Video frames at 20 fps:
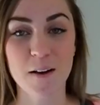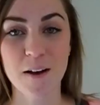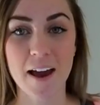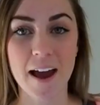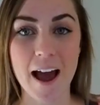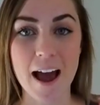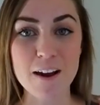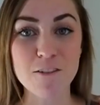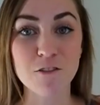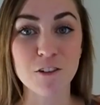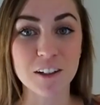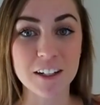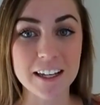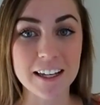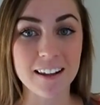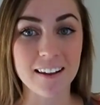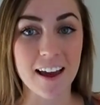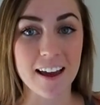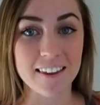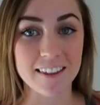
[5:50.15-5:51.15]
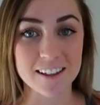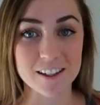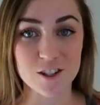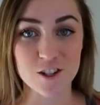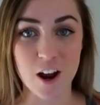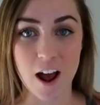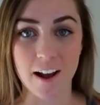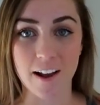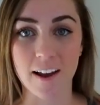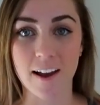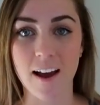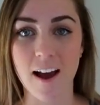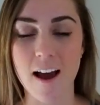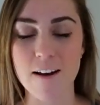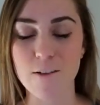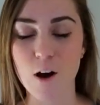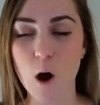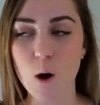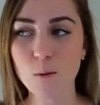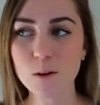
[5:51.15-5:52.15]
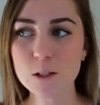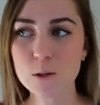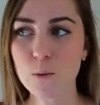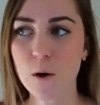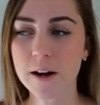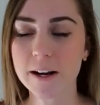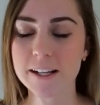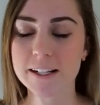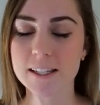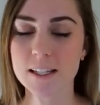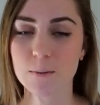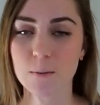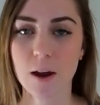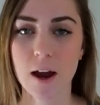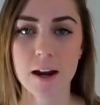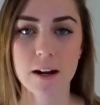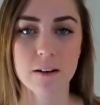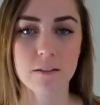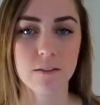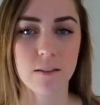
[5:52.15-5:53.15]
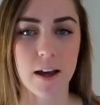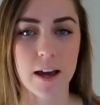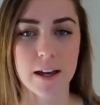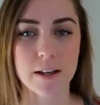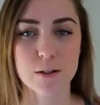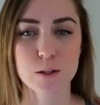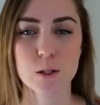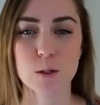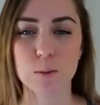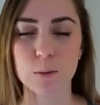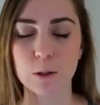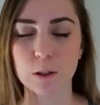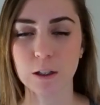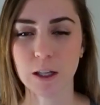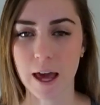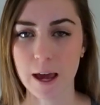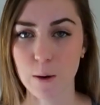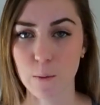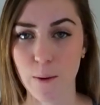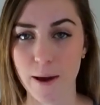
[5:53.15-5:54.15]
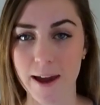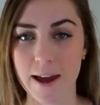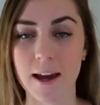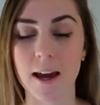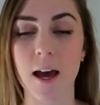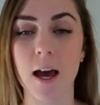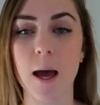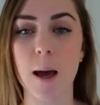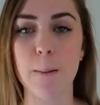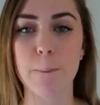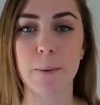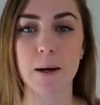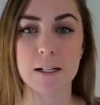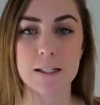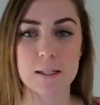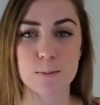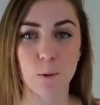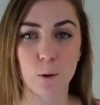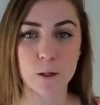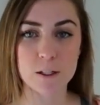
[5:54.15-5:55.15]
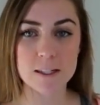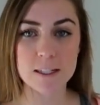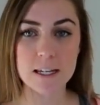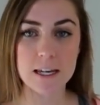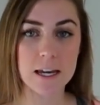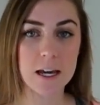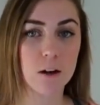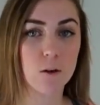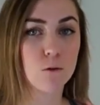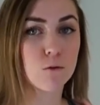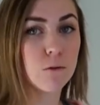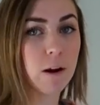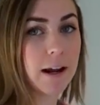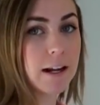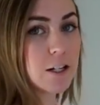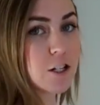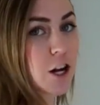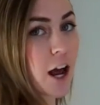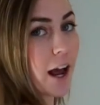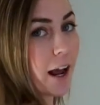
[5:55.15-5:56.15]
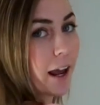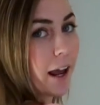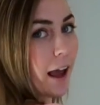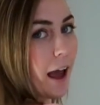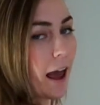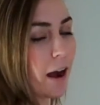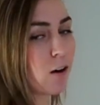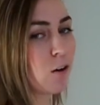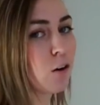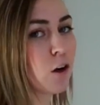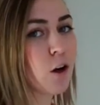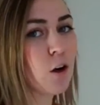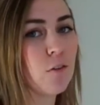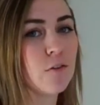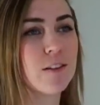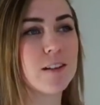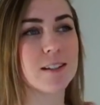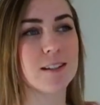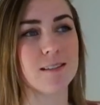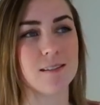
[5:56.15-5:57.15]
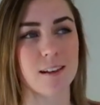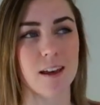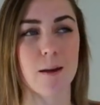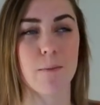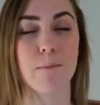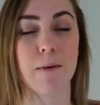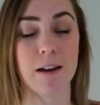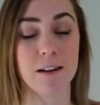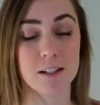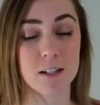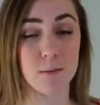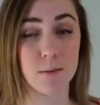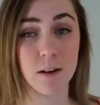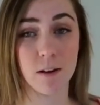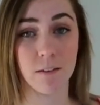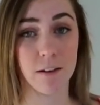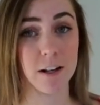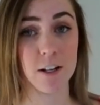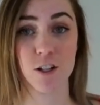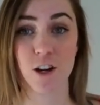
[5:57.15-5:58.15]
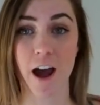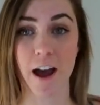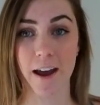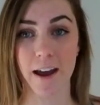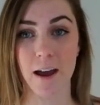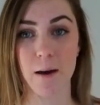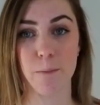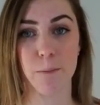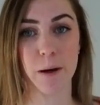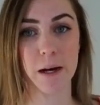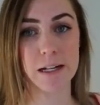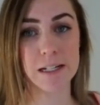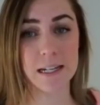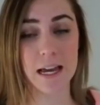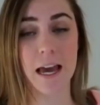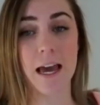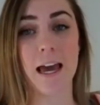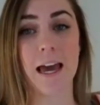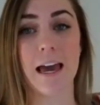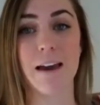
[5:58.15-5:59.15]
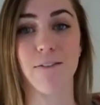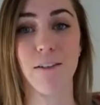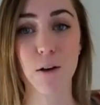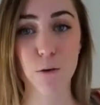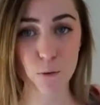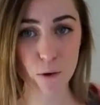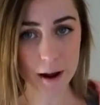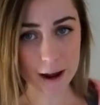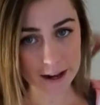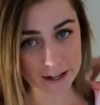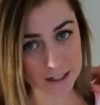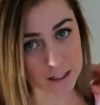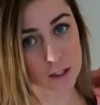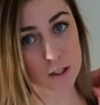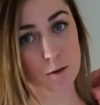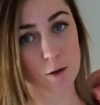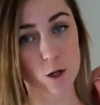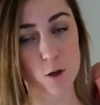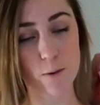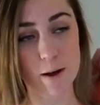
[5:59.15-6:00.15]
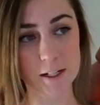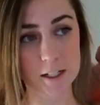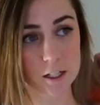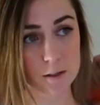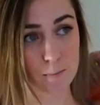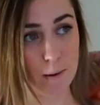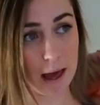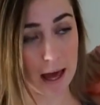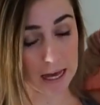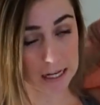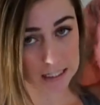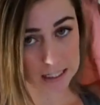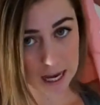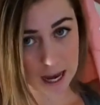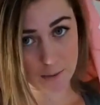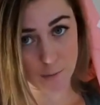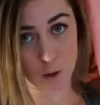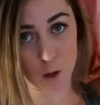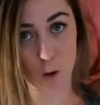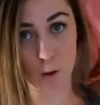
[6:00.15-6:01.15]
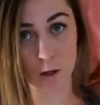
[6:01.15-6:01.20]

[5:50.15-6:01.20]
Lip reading: Okay, I really like this jacket. I've always wanted some kind of like super lightweight, but sportsy rain jacket. I don't know if this is like meant to be a rain jacket, but if it rains, you best bet I'm